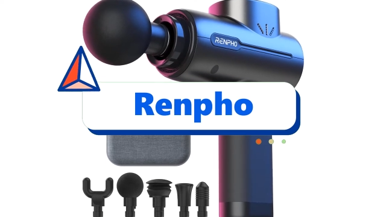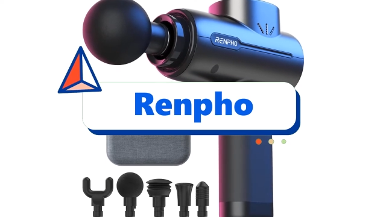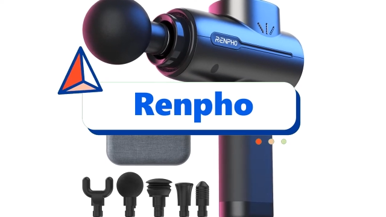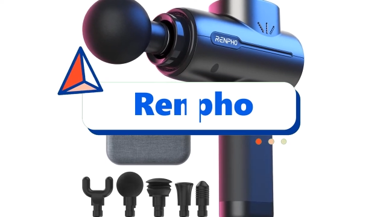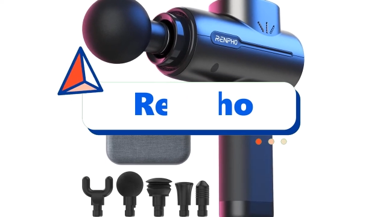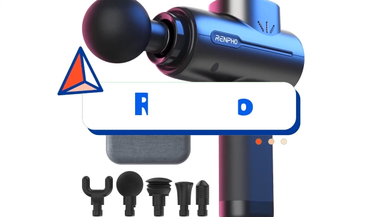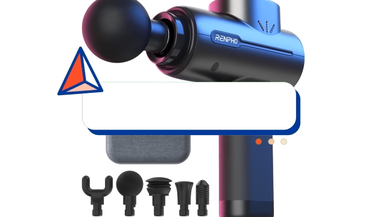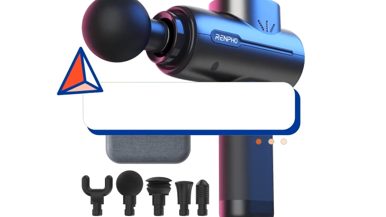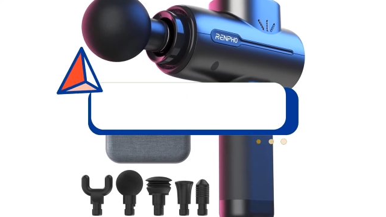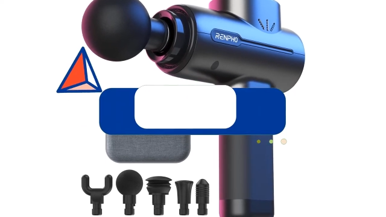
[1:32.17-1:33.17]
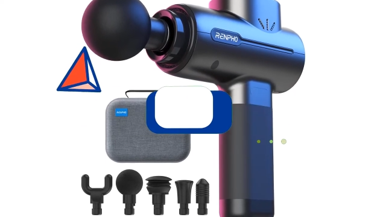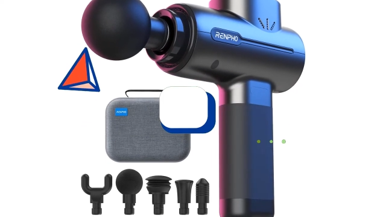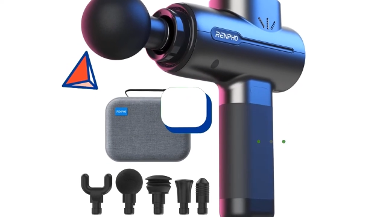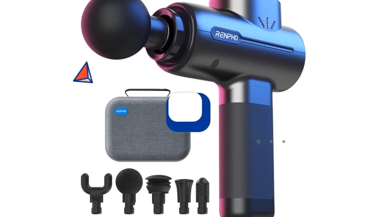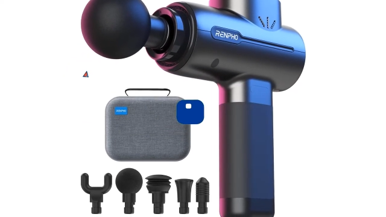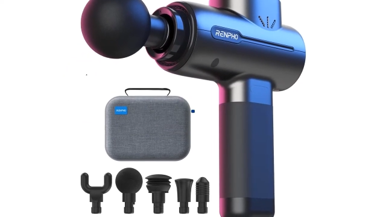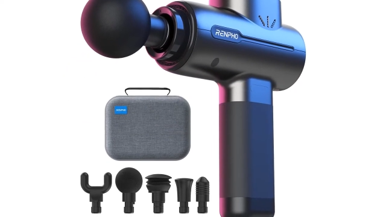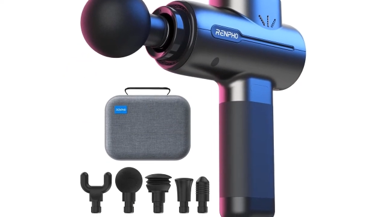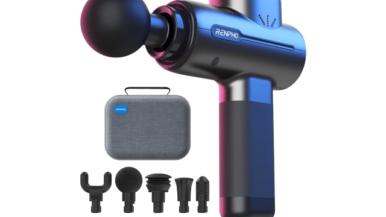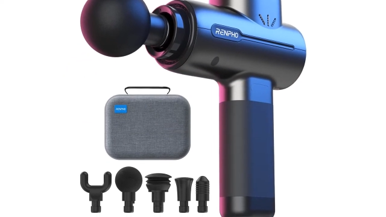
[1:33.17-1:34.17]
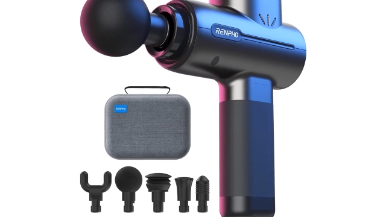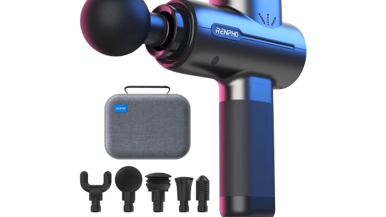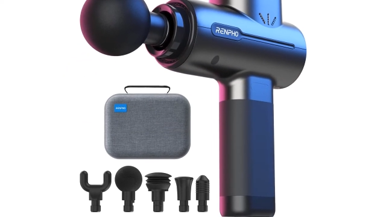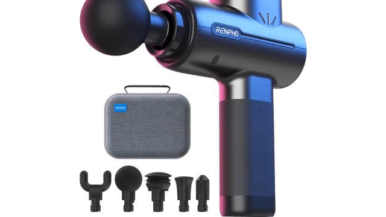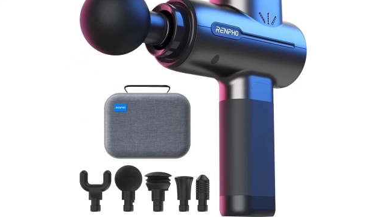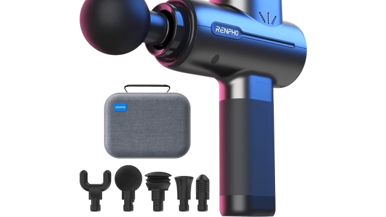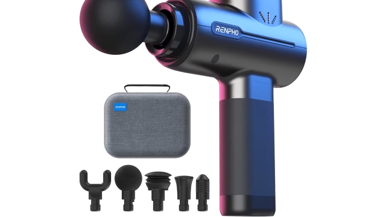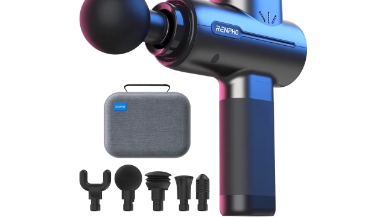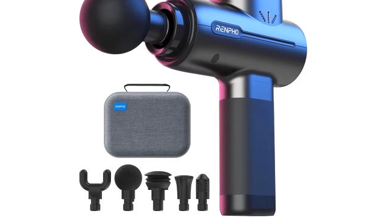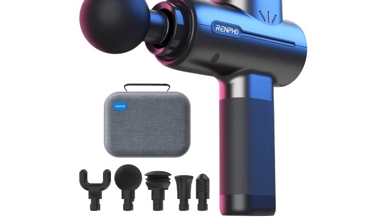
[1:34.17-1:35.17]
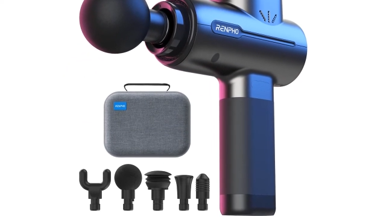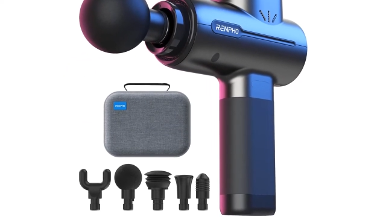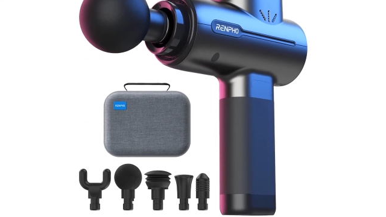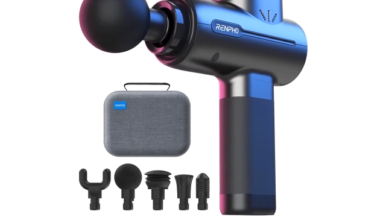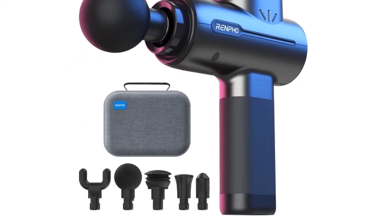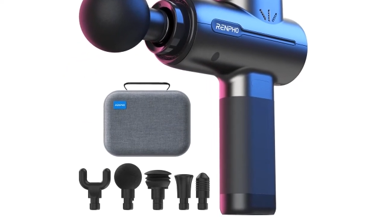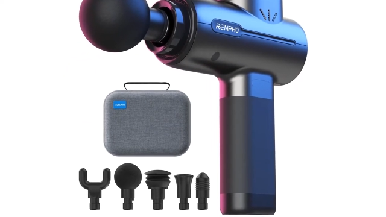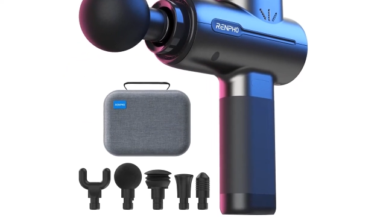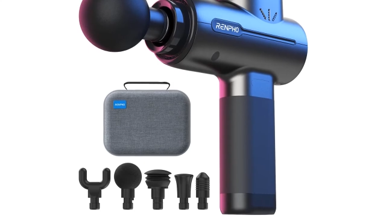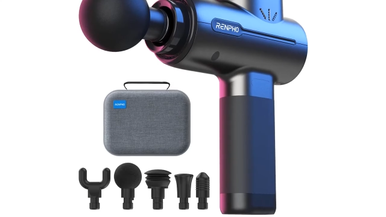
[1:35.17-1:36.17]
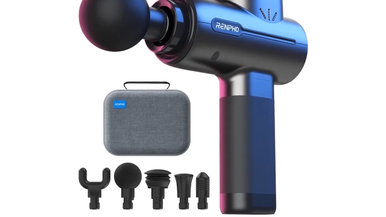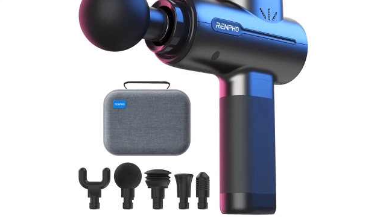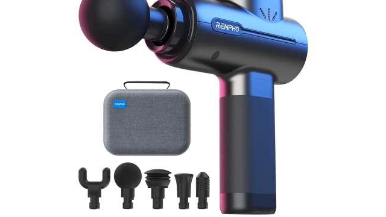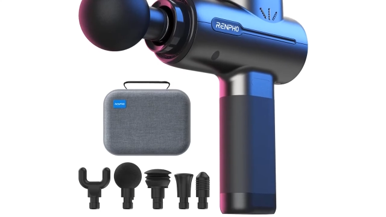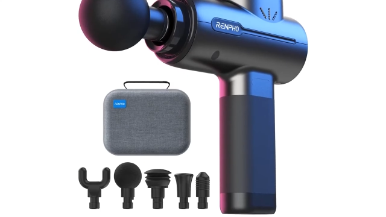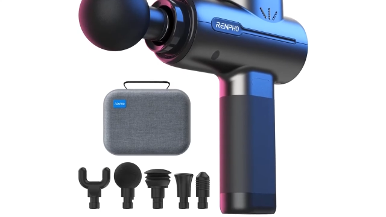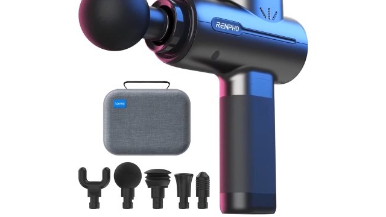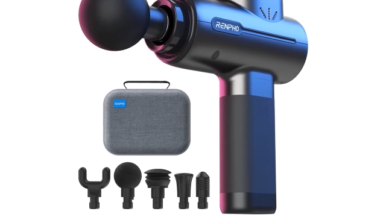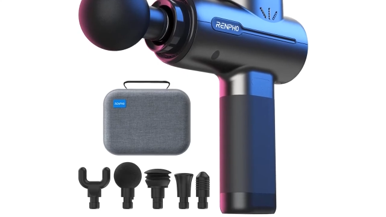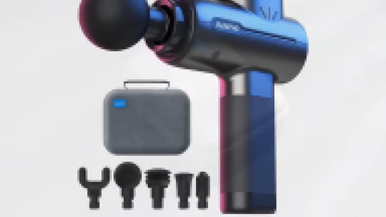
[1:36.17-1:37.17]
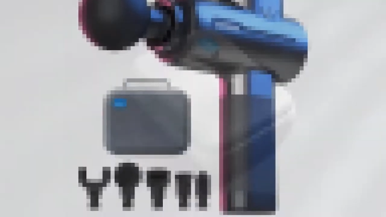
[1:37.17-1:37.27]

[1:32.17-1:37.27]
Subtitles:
Nobody's mouth can be seen.